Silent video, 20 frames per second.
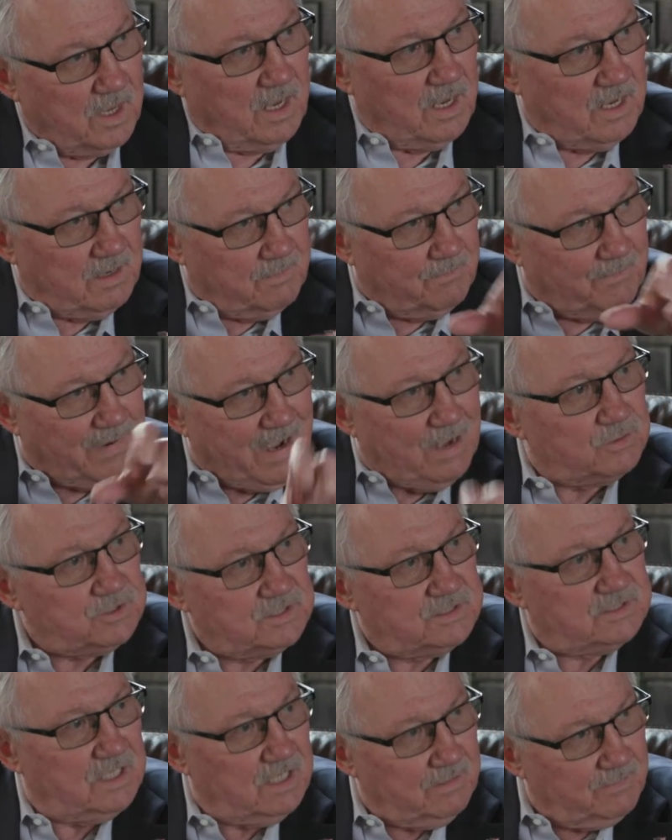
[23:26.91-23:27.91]
and
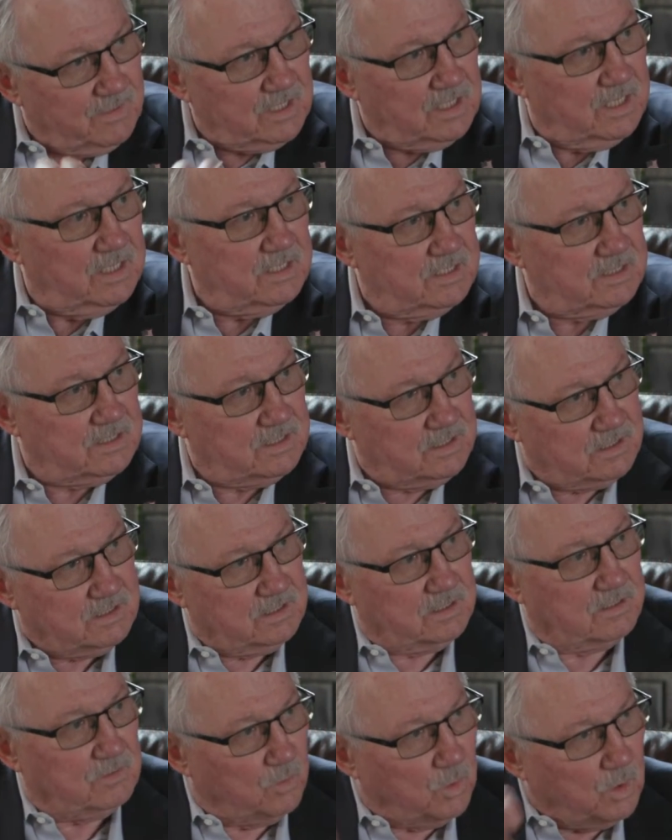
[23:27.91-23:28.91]
bounce them against
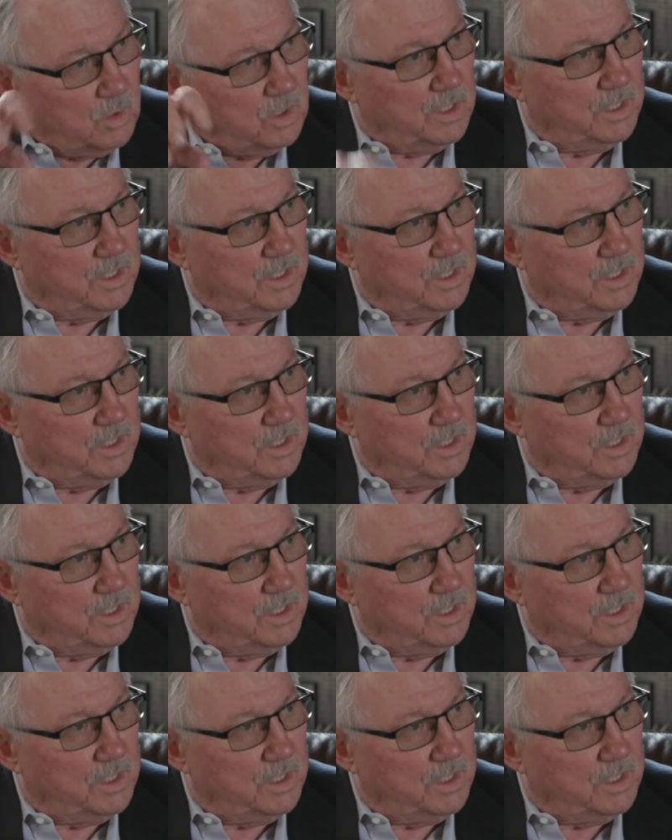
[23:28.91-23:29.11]
the wood.